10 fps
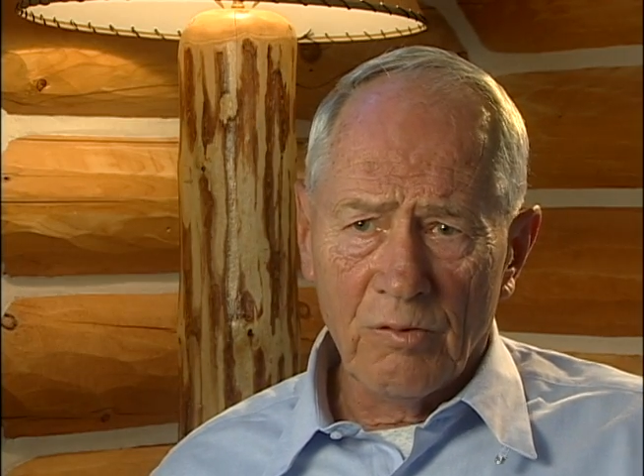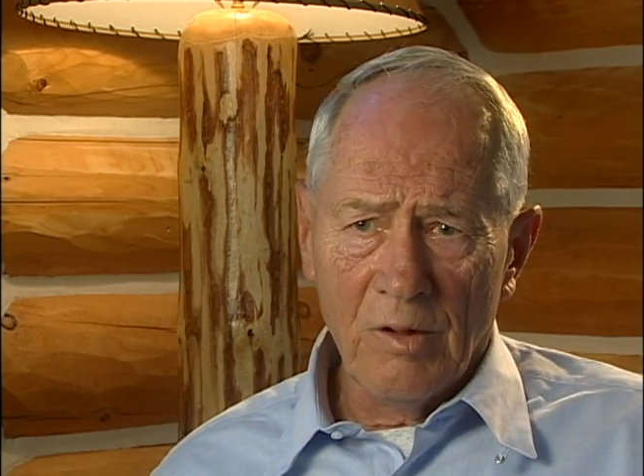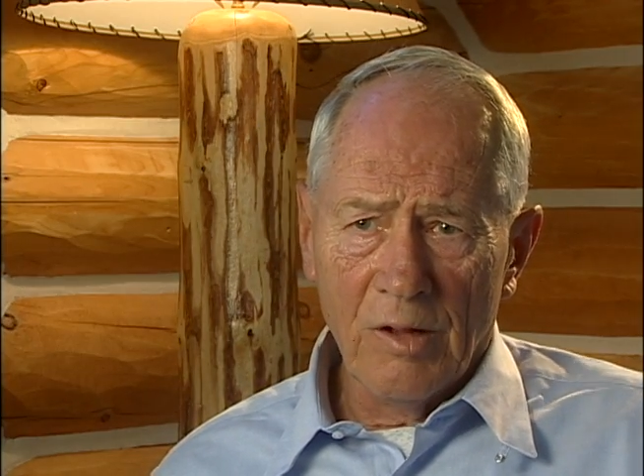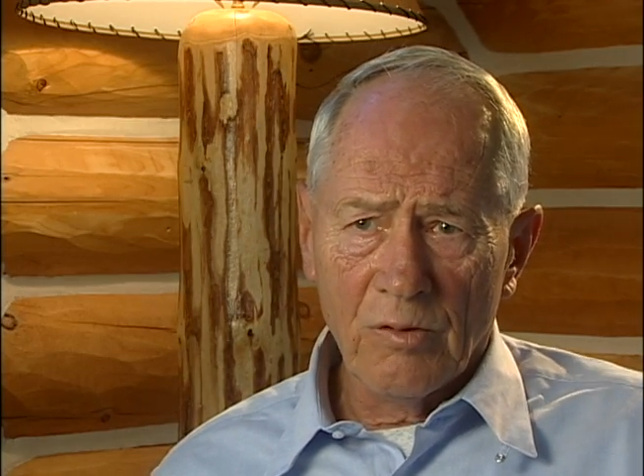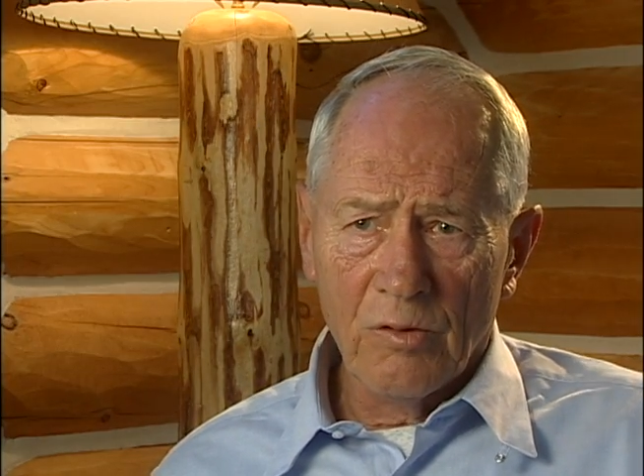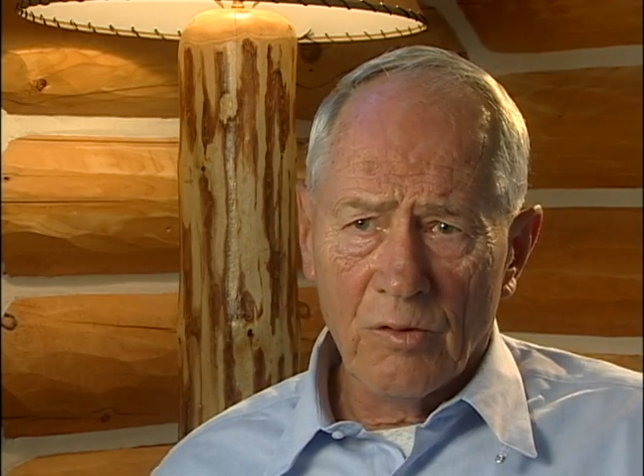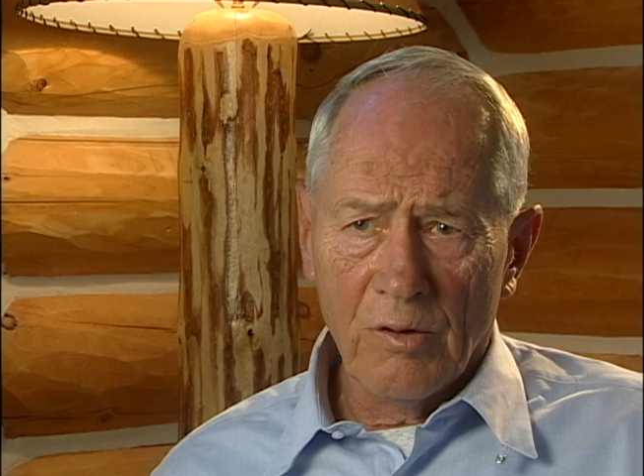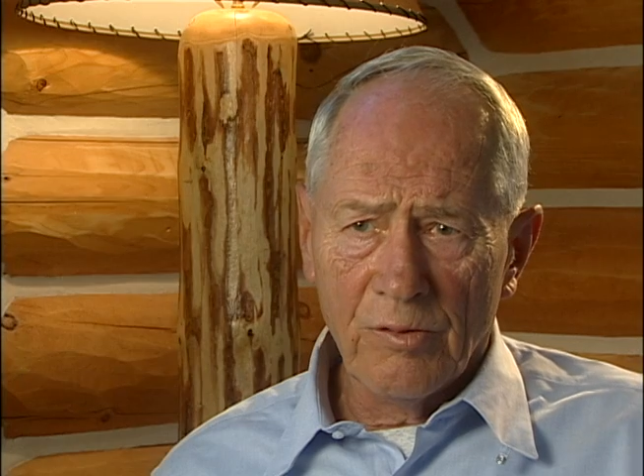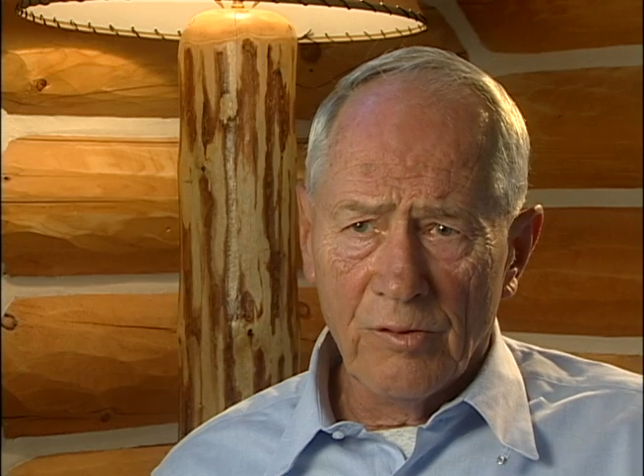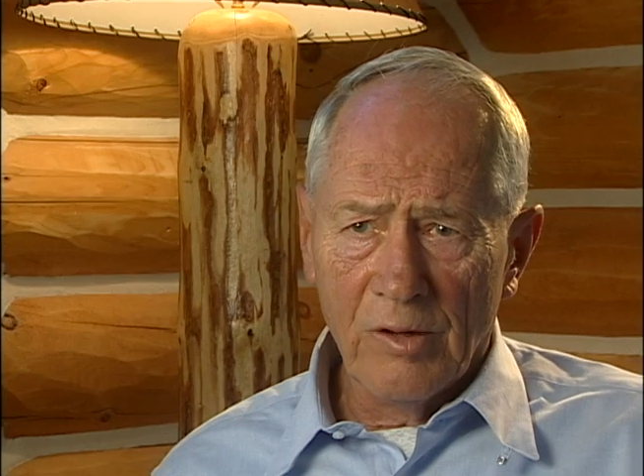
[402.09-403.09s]
Without those
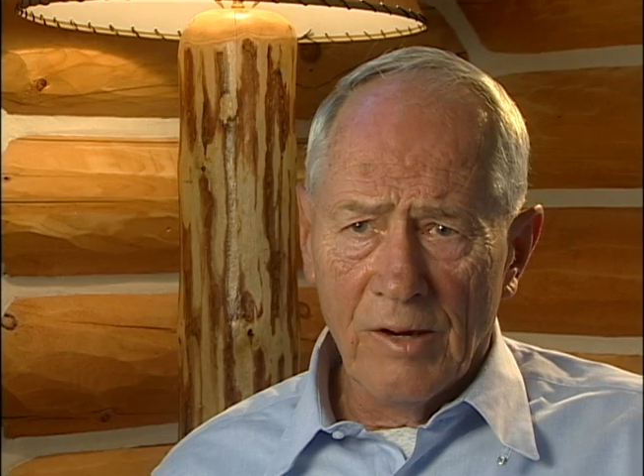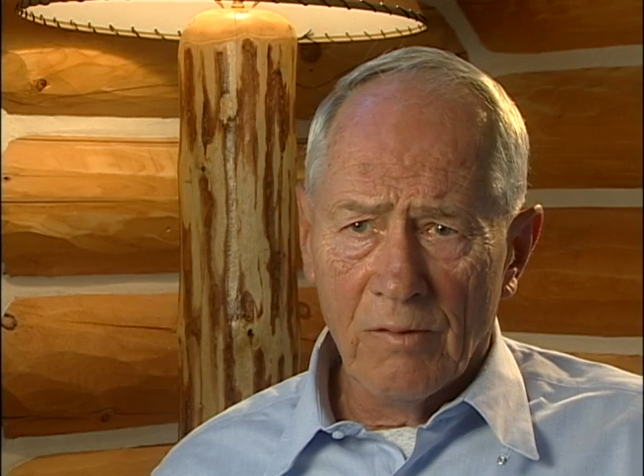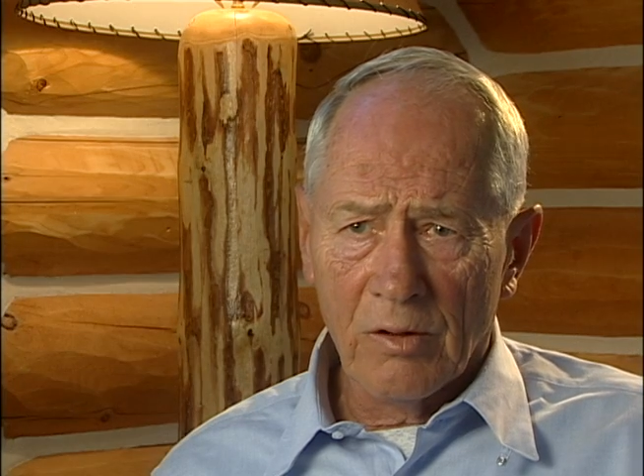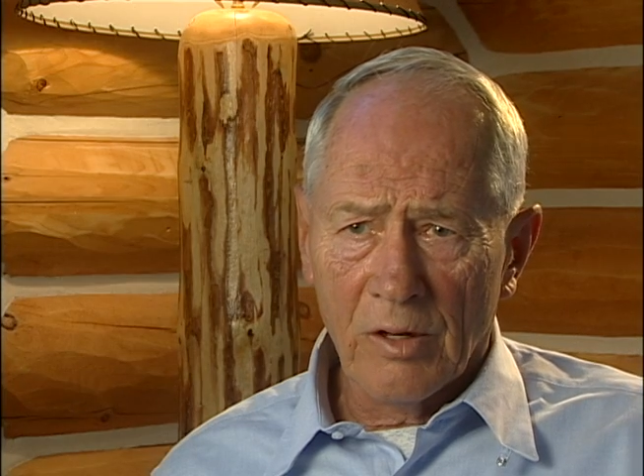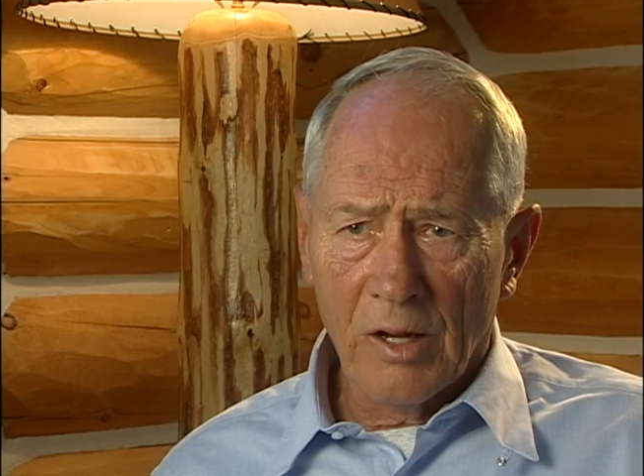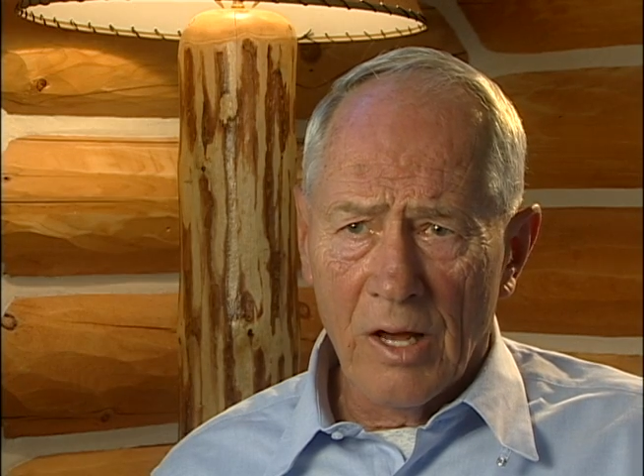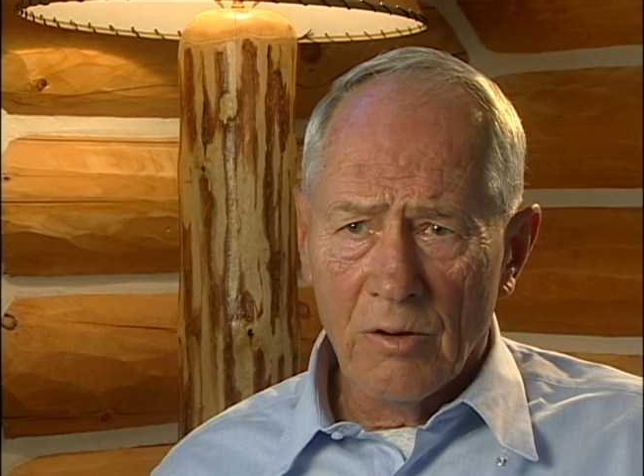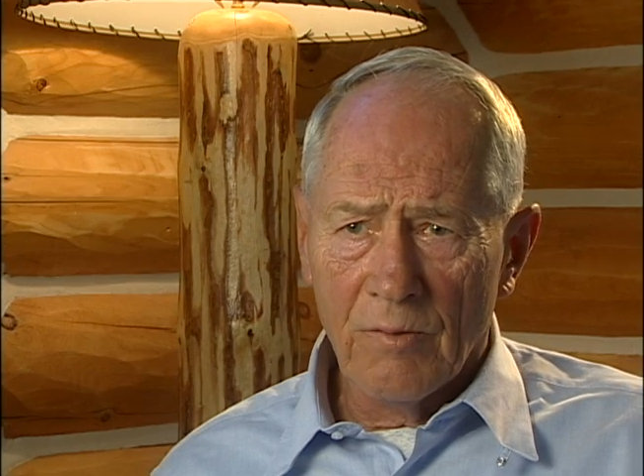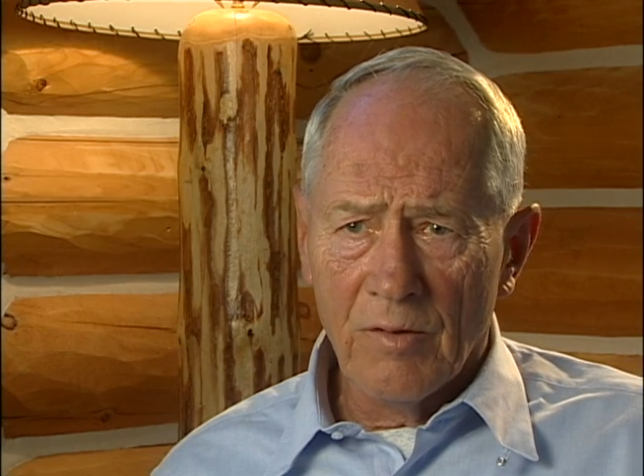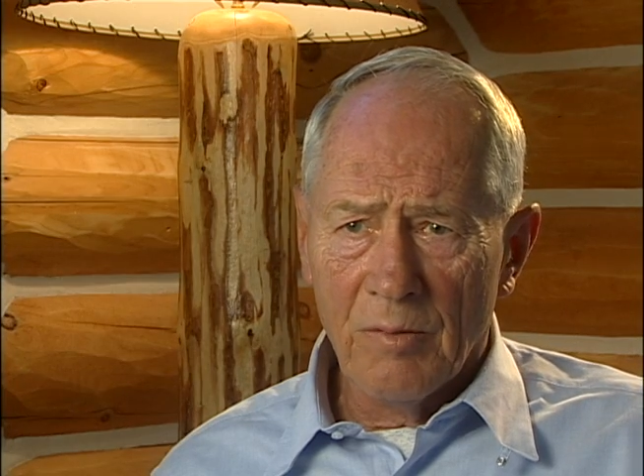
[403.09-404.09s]
horses, they never could have gotten
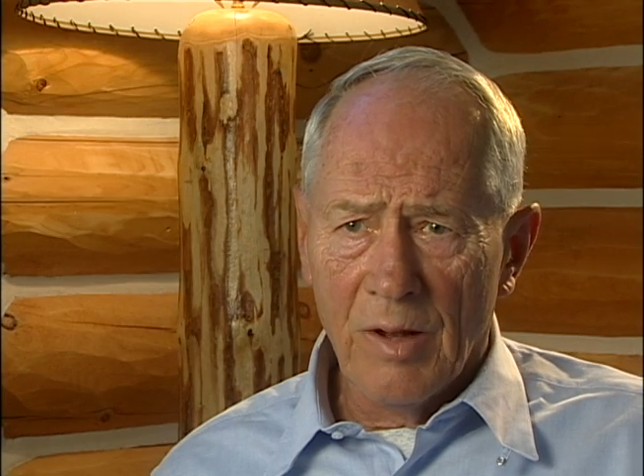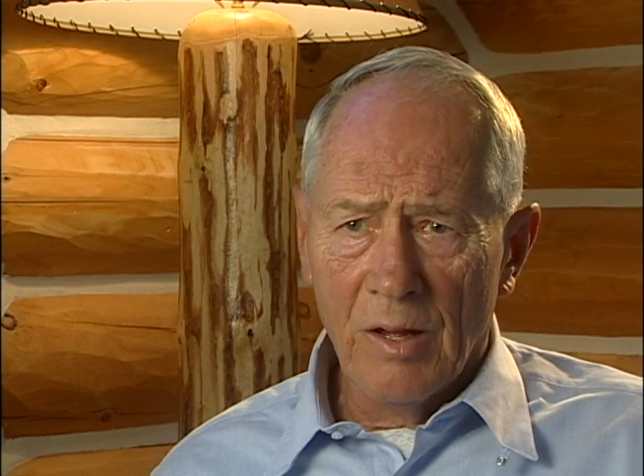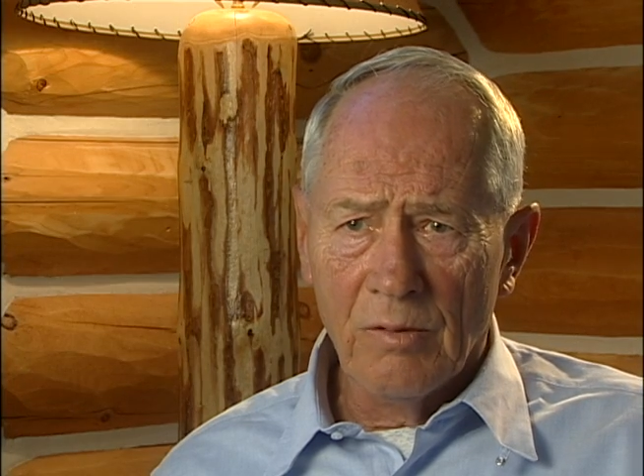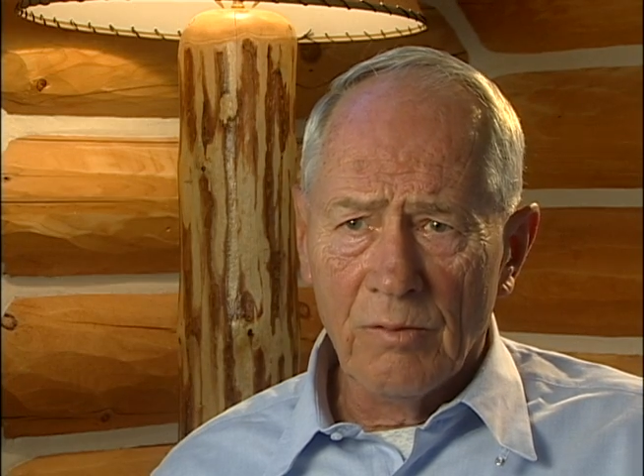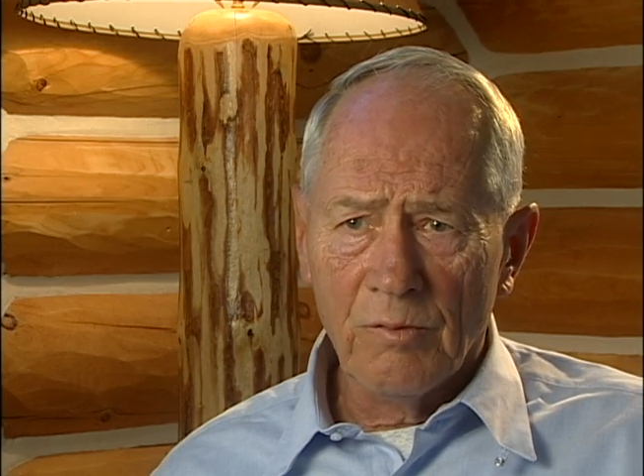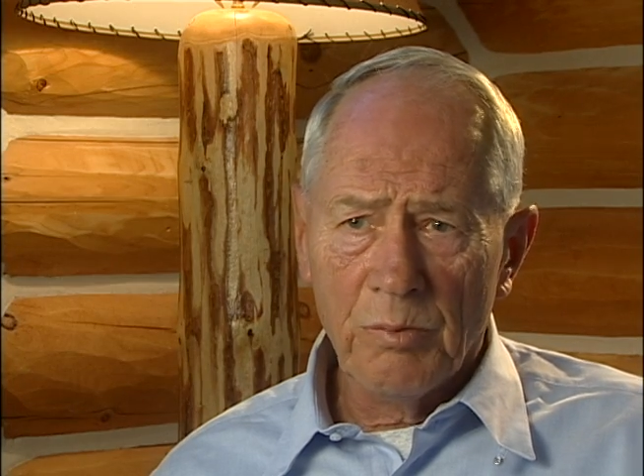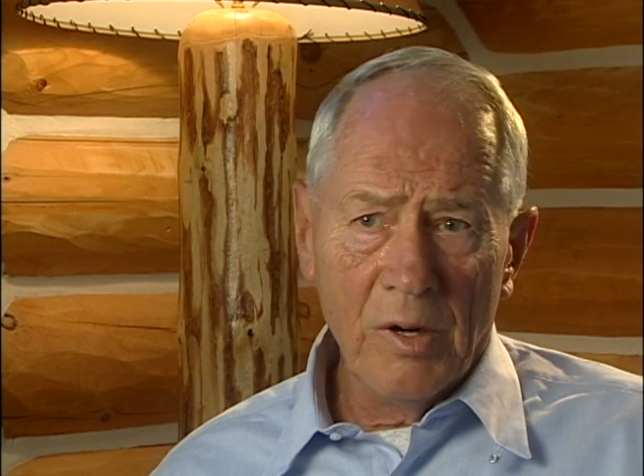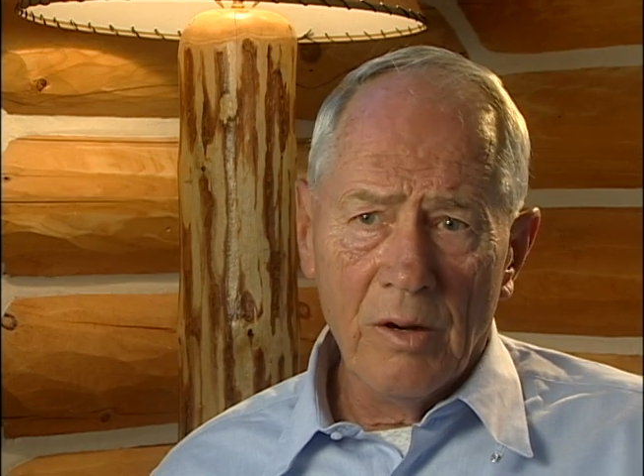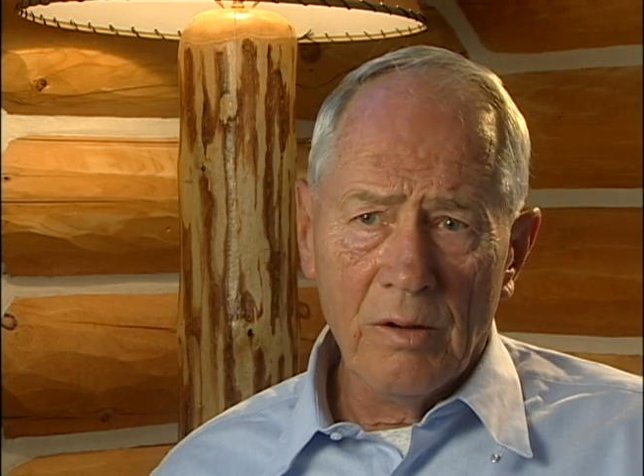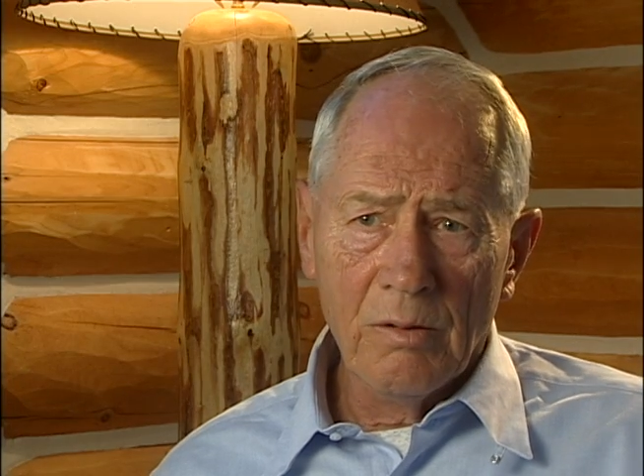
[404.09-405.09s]
over the mountains,
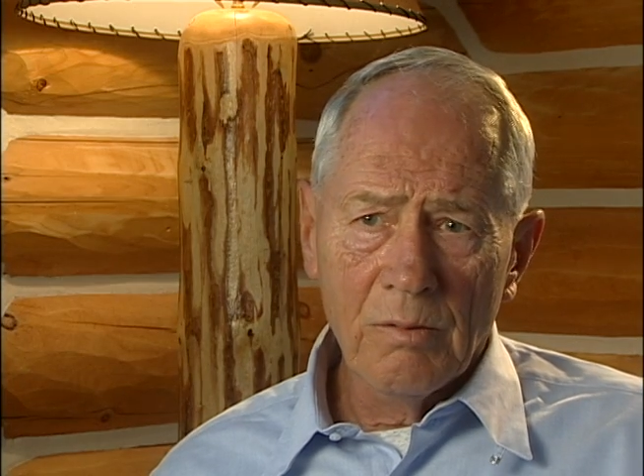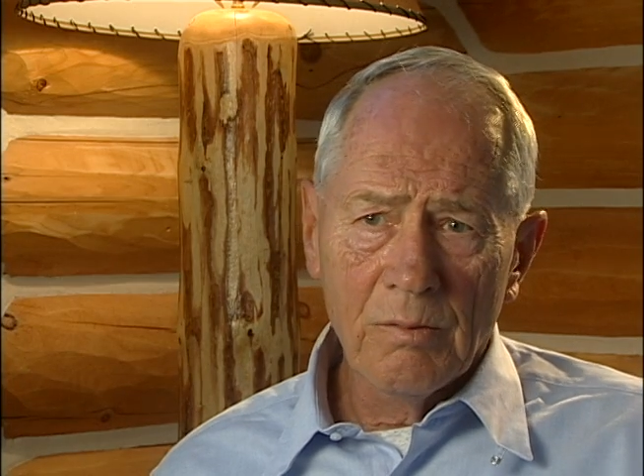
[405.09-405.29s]
period.